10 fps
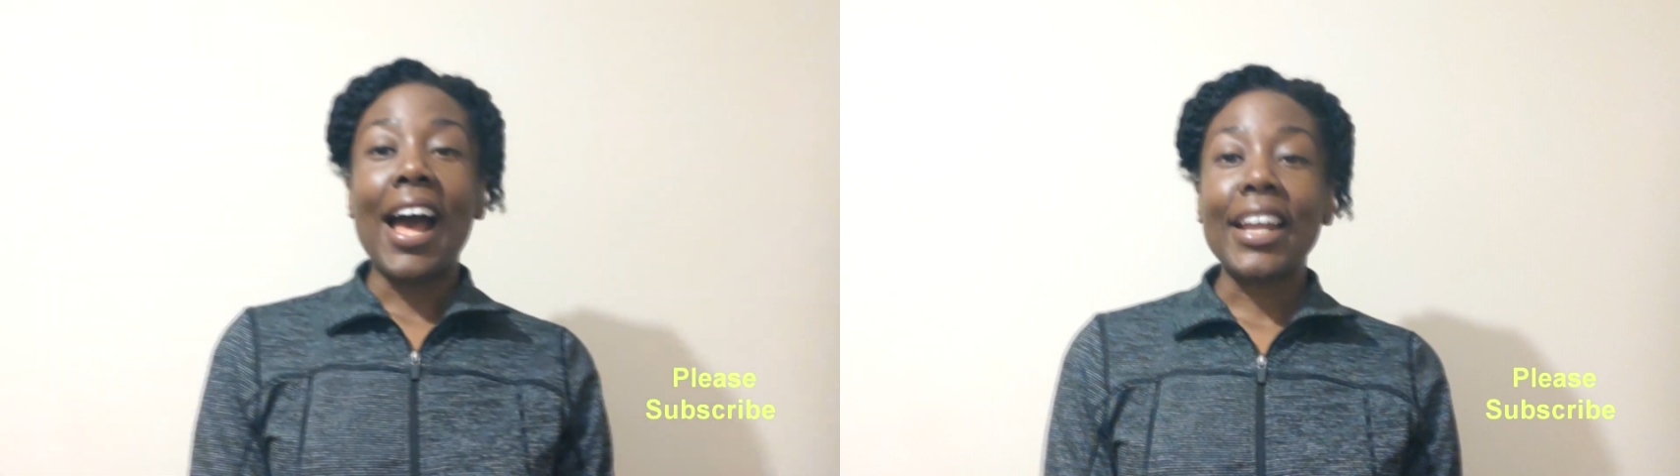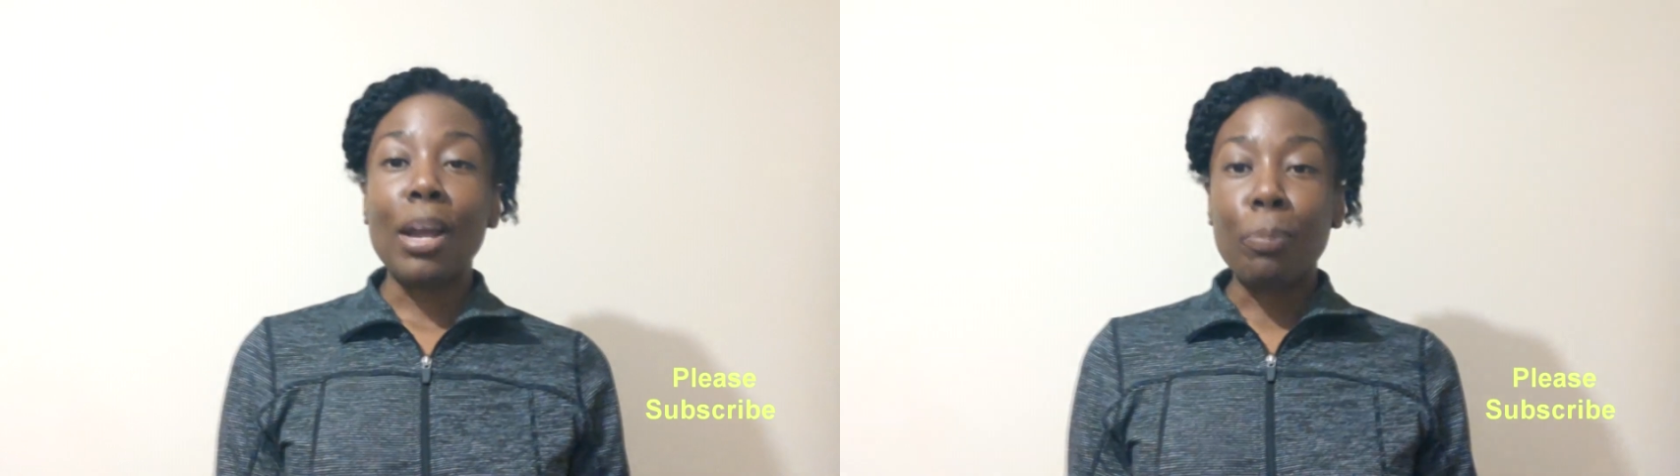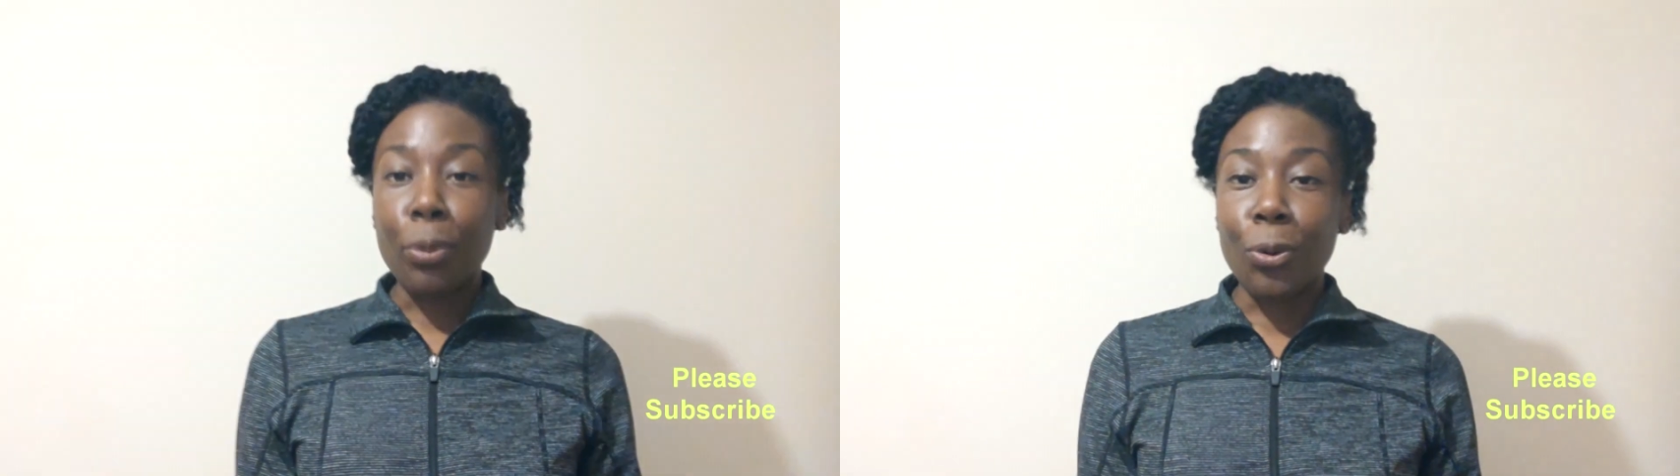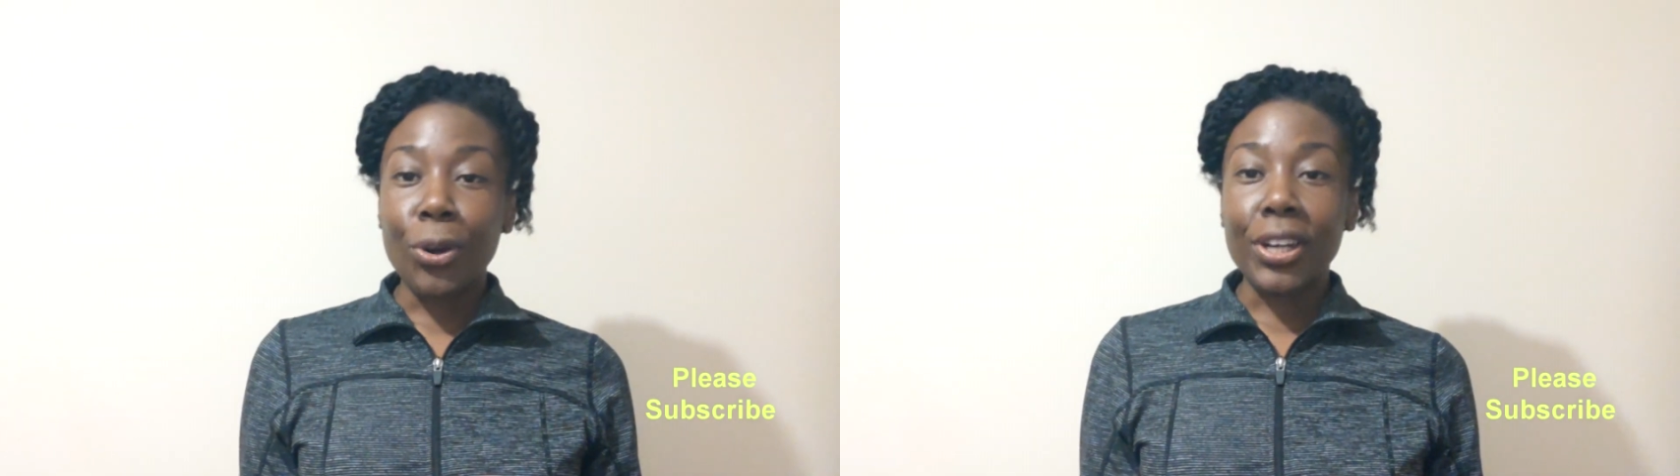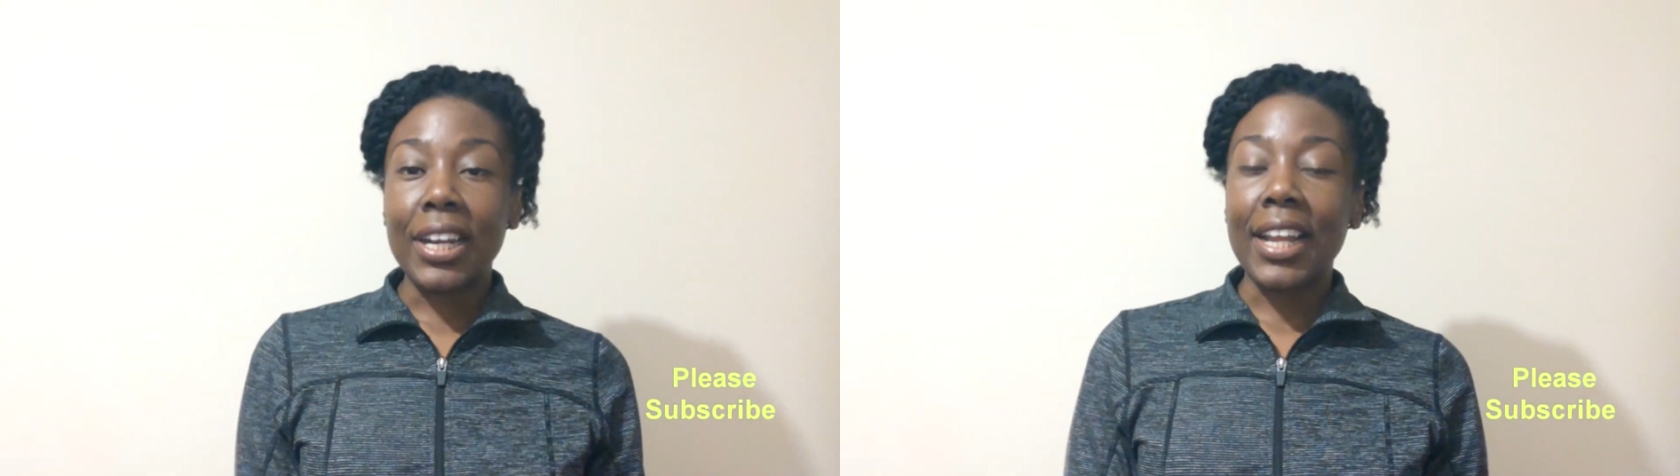I got
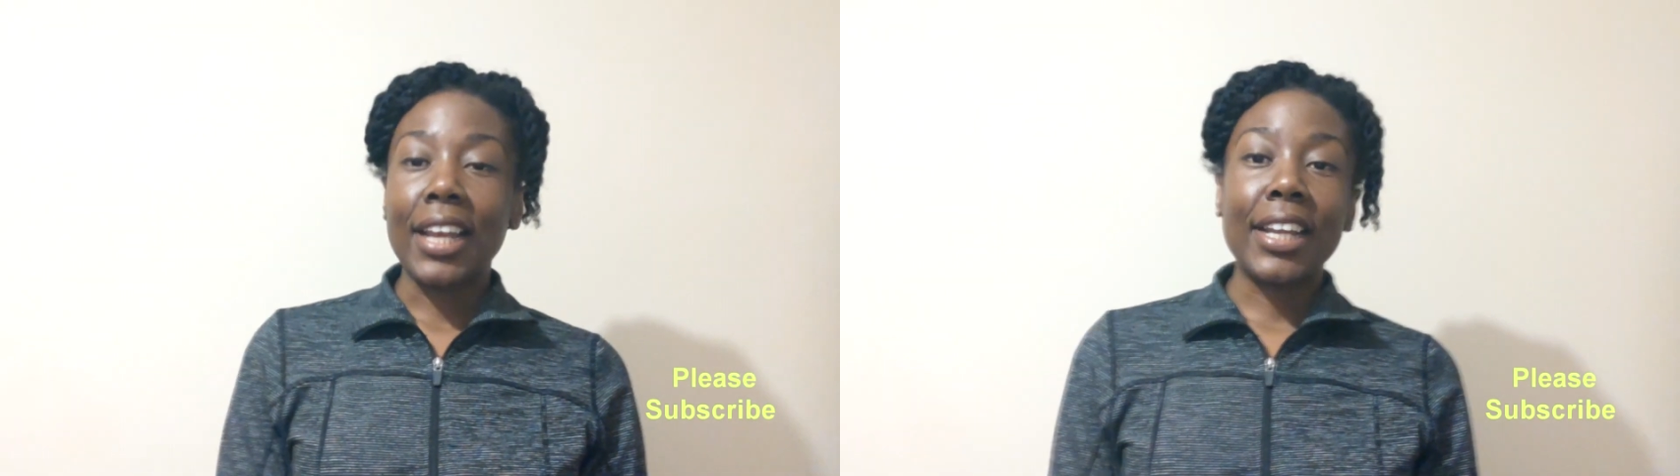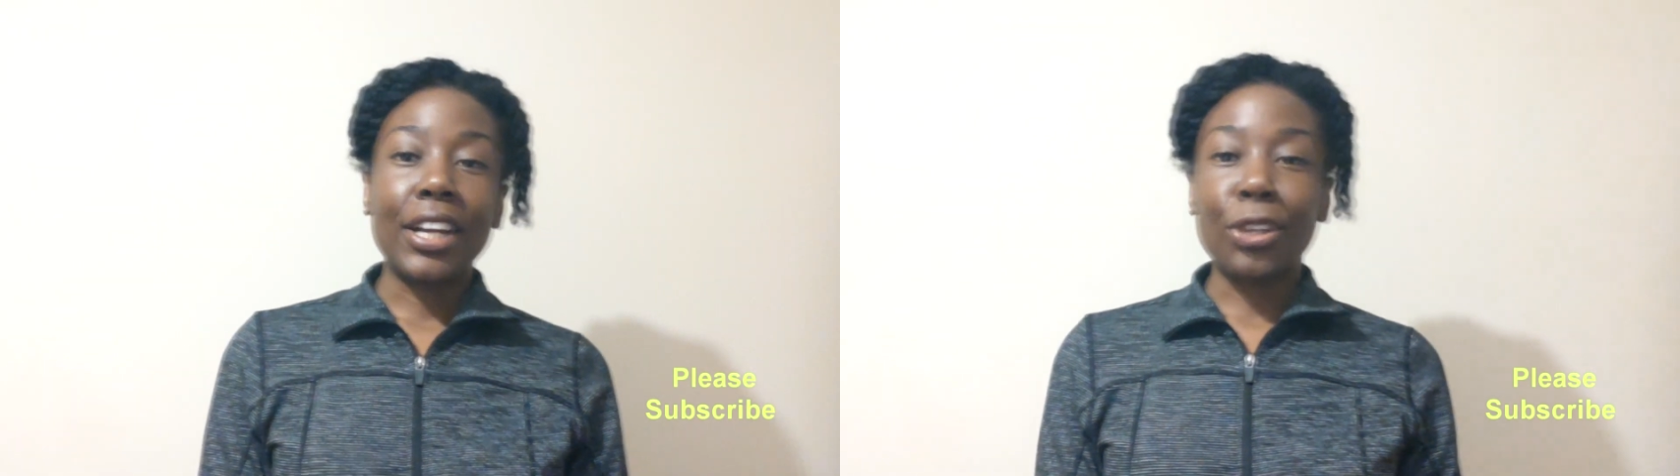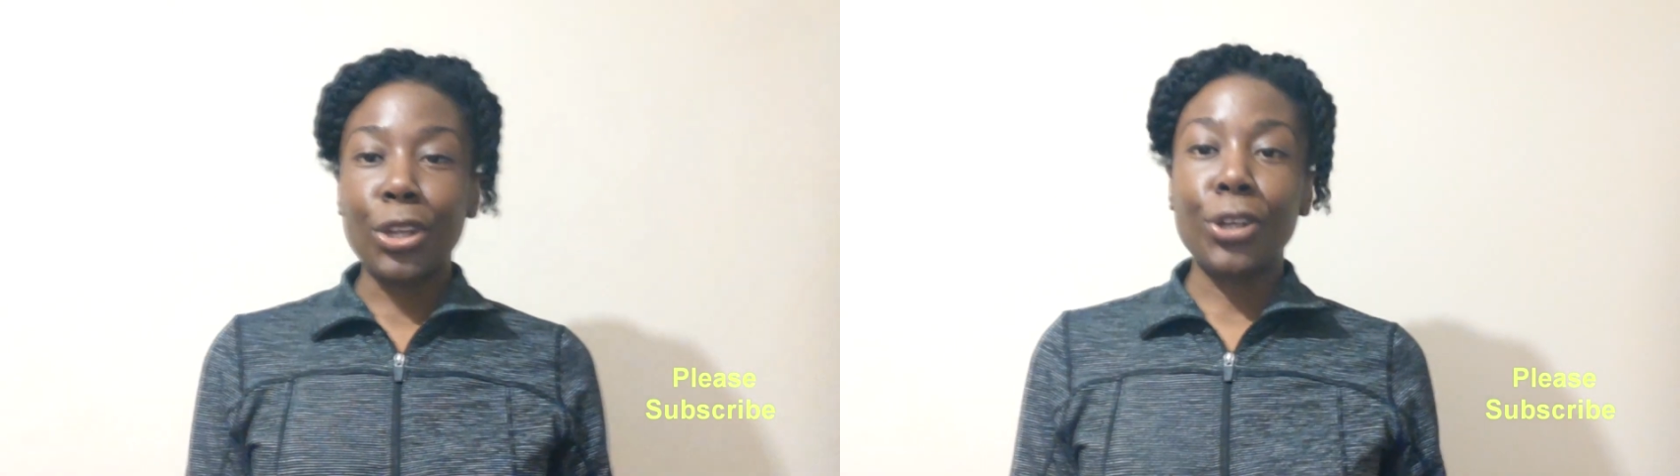bored and I got kind of